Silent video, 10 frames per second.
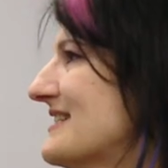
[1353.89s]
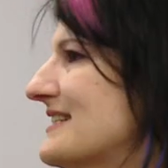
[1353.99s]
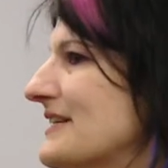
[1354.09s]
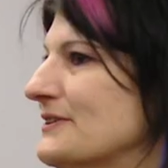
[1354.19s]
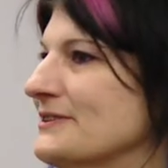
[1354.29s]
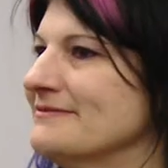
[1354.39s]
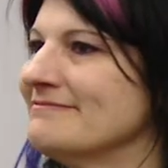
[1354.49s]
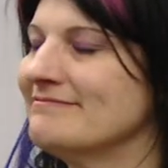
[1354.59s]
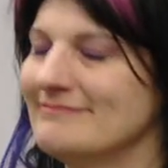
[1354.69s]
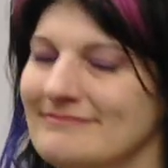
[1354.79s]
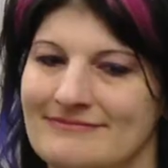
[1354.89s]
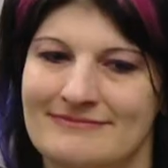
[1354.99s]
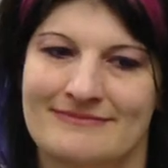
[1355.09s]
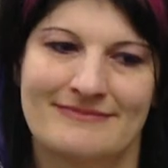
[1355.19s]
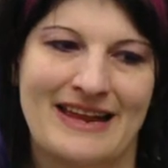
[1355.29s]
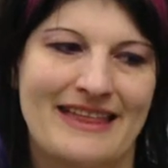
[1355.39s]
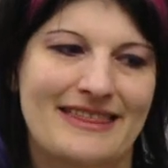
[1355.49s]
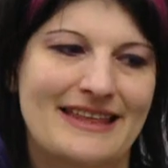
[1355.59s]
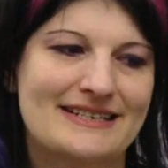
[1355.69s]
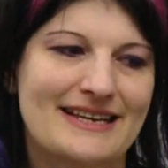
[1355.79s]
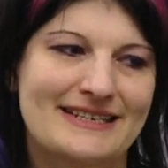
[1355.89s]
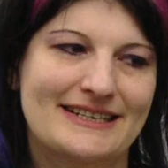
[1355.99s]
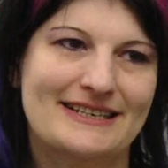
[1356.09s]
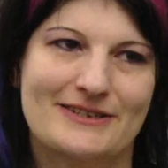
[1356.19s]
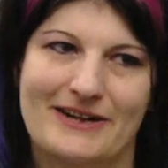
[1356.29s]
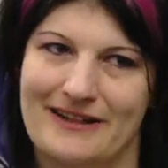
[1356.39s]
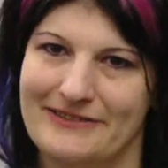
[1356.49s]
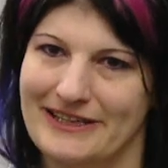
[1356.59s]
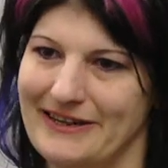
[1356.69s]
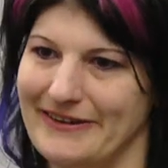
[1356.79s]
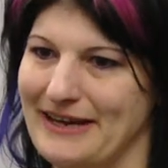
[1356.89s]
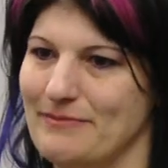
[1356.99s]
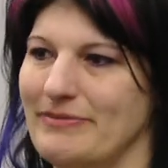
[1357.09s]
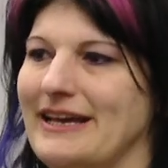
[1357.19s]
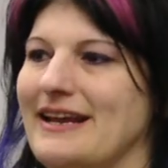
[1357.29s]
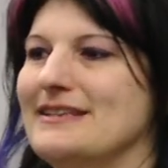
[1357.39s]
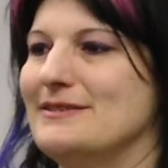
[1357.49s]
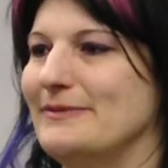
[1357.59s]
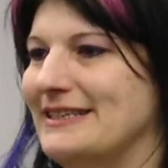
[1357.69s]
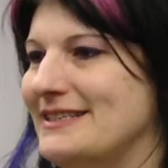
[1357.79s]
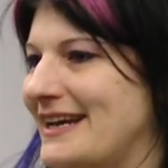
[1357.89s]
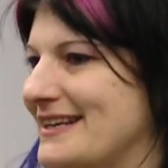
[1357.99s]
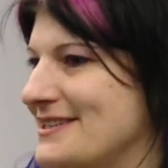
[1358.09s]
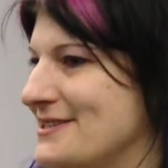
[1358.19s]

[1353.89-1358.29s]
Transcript: so these ideas are all really great, but as we say in